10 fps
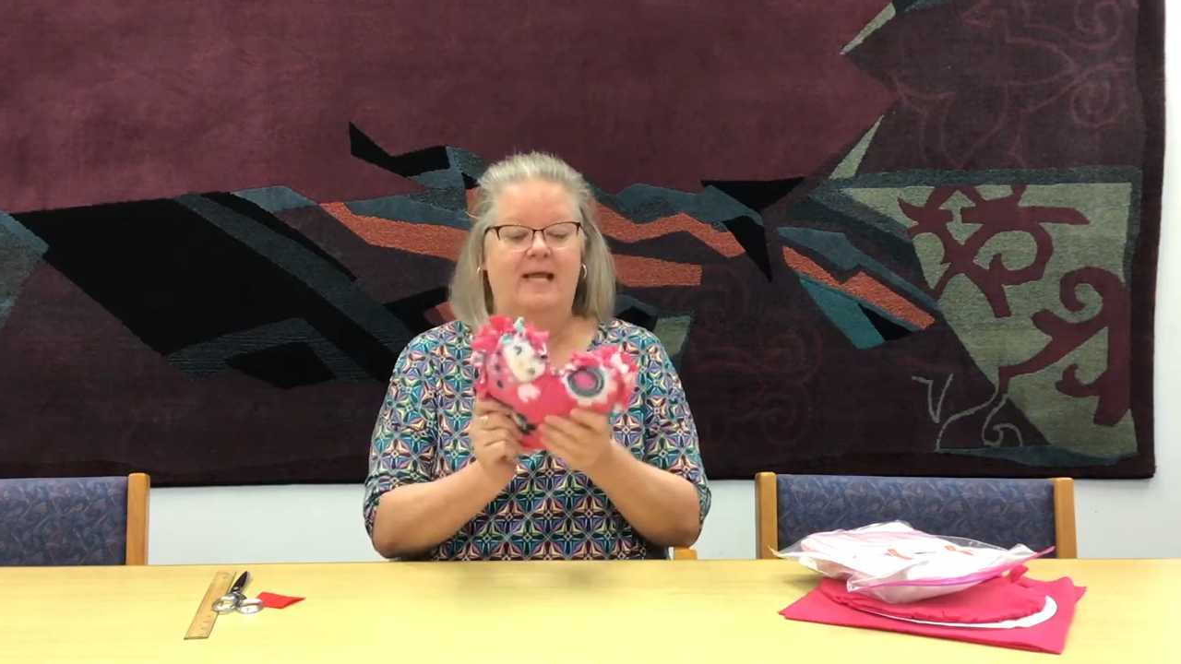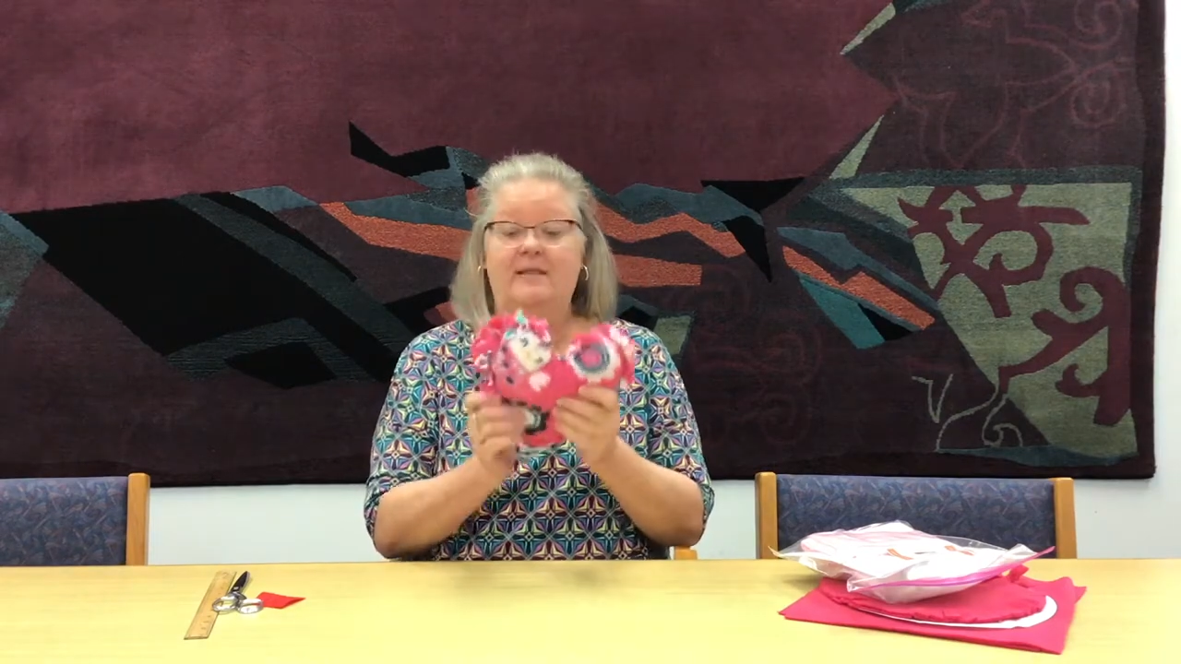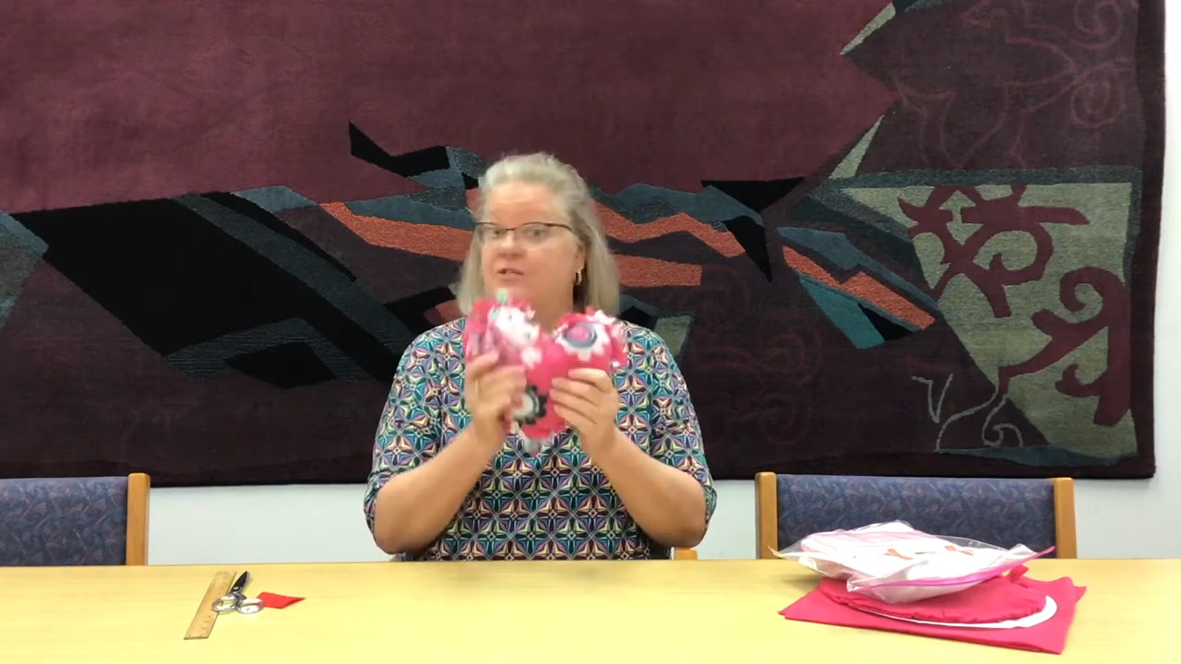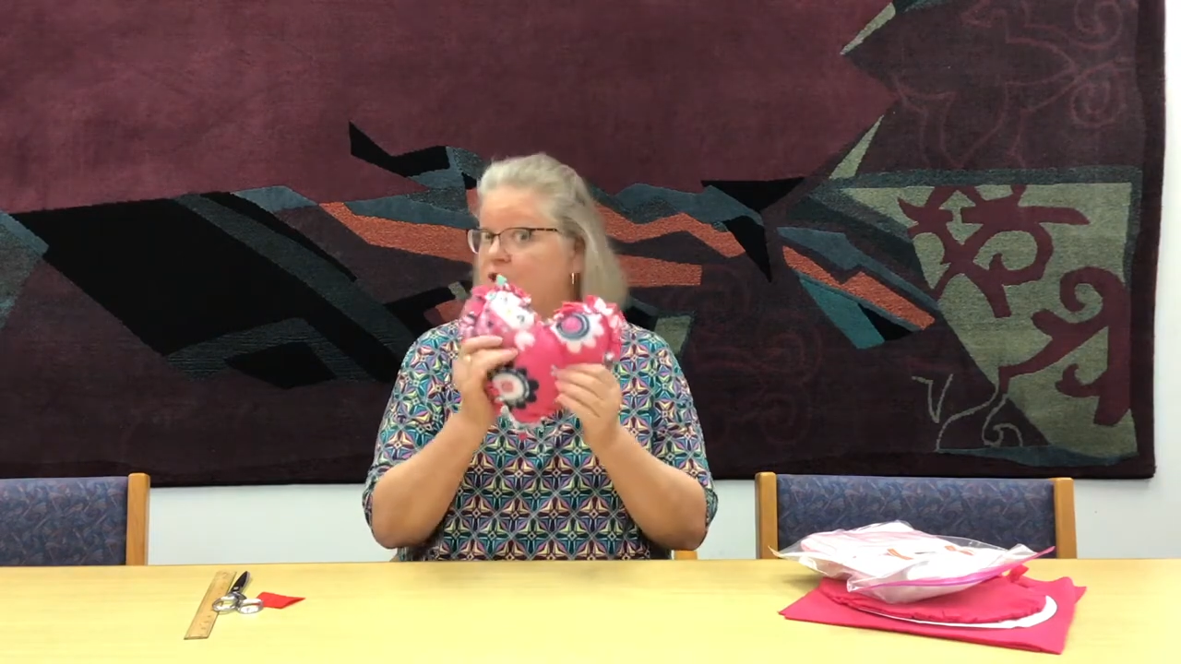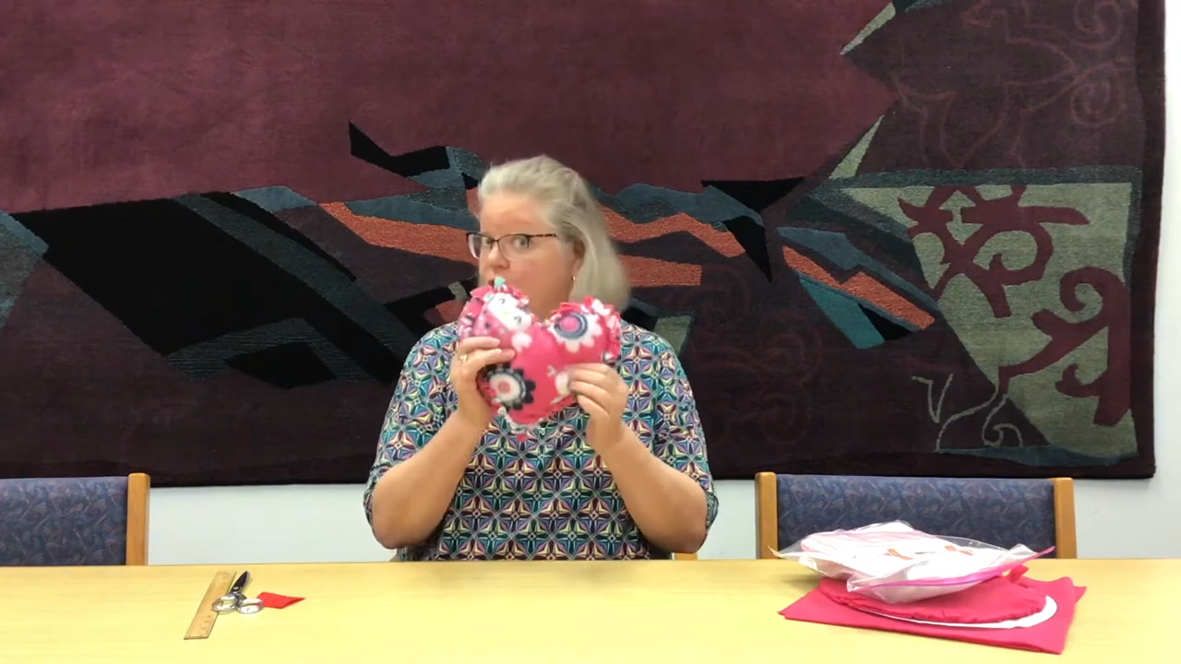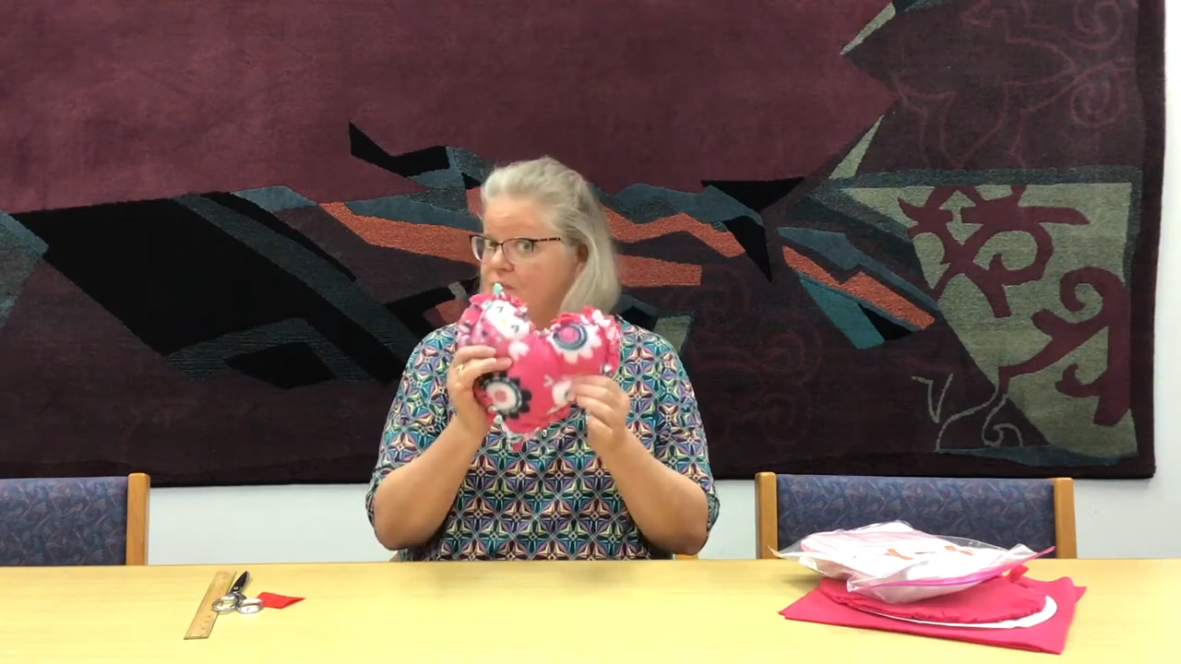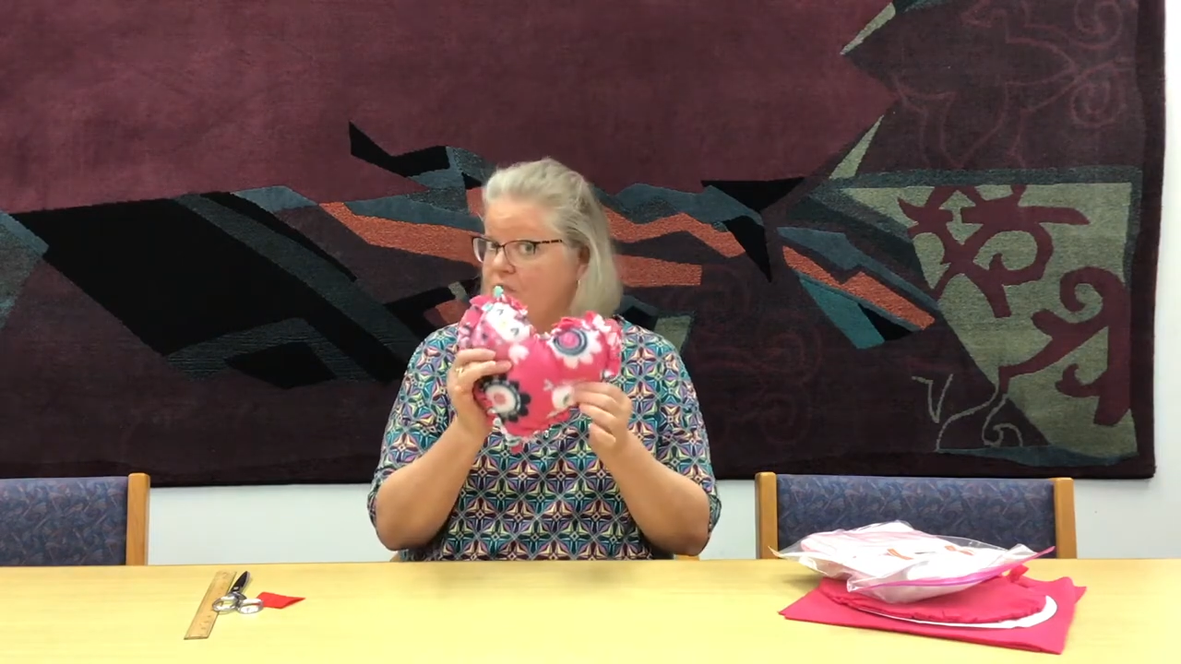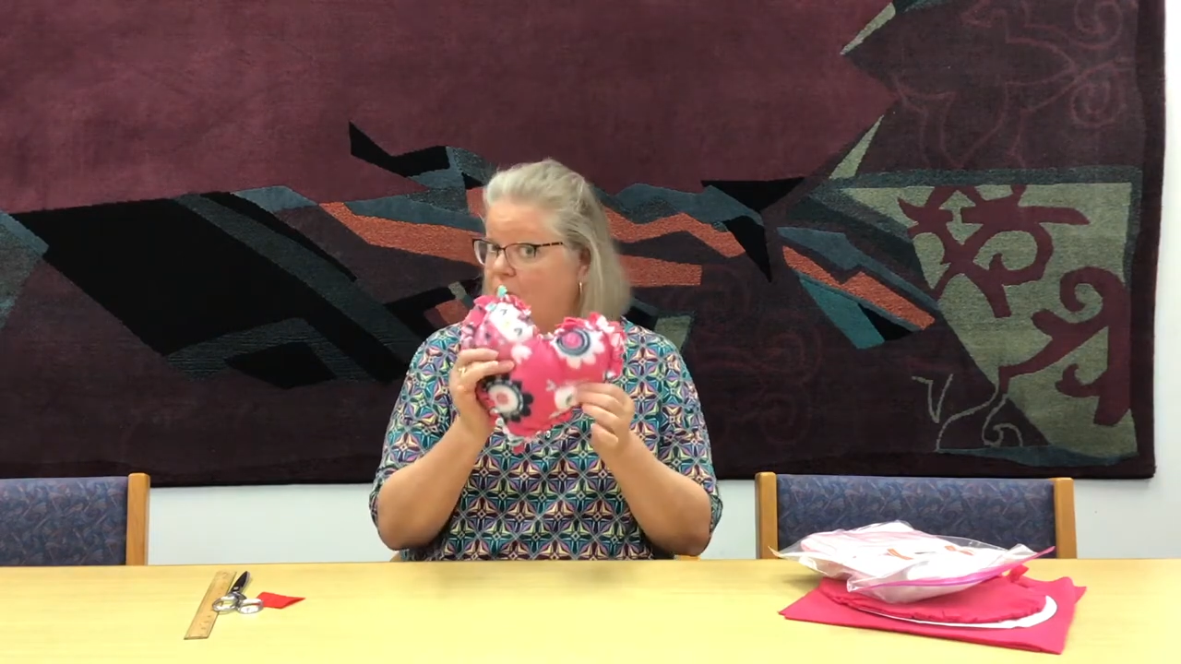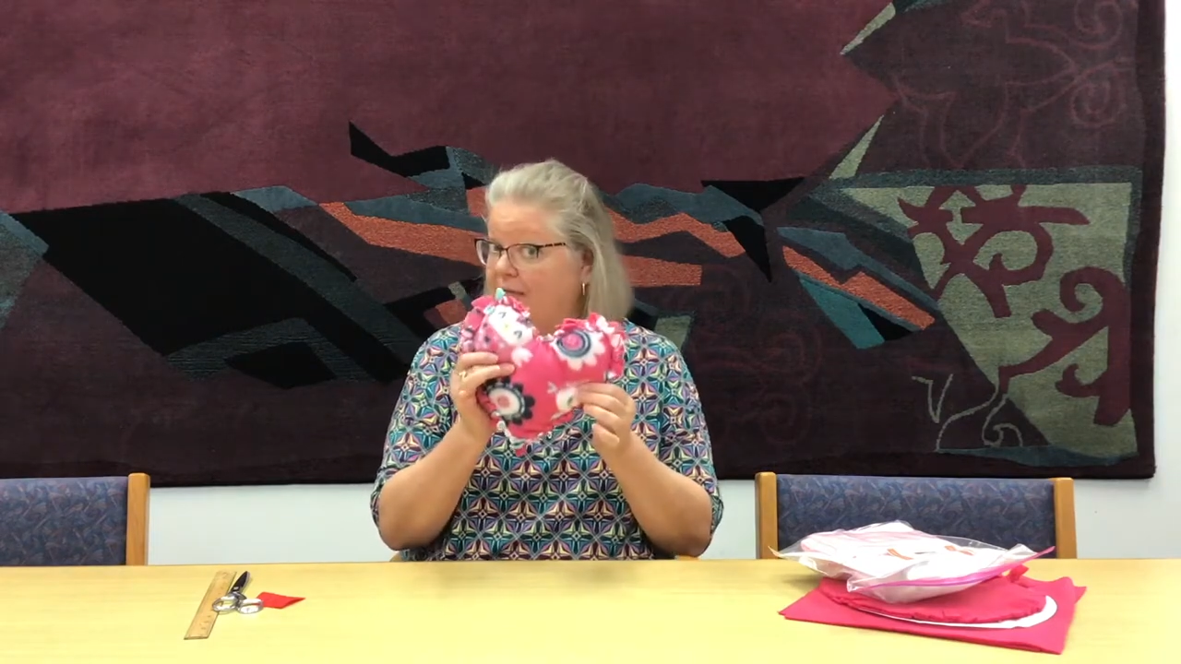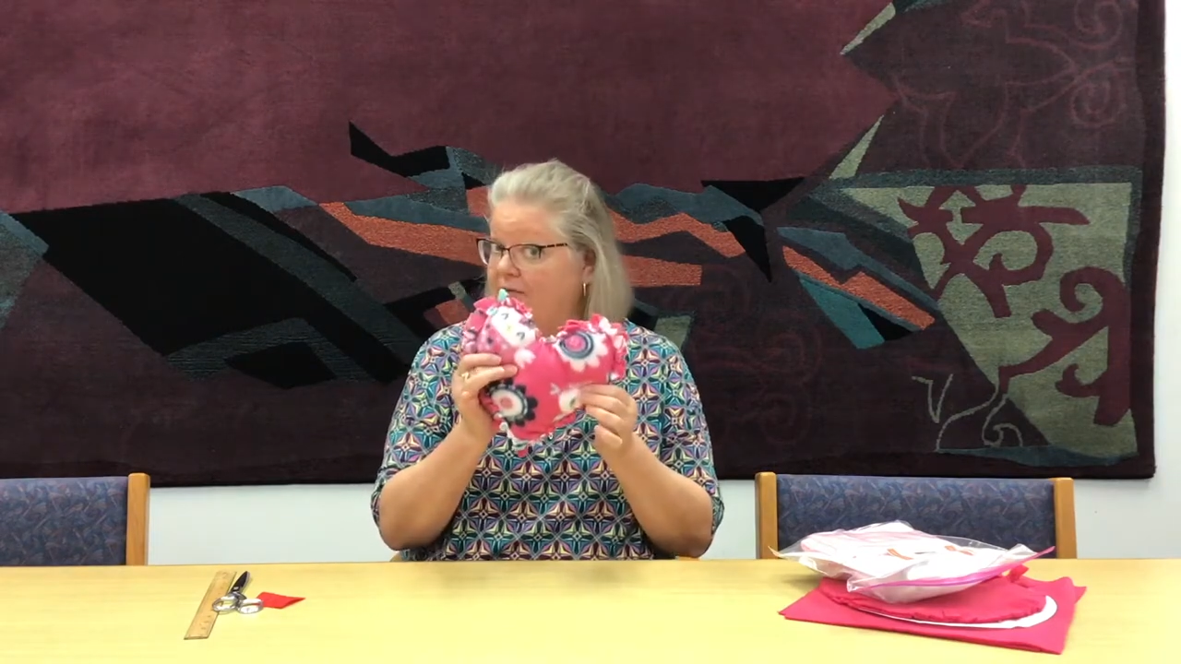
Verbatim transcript: There's no sewing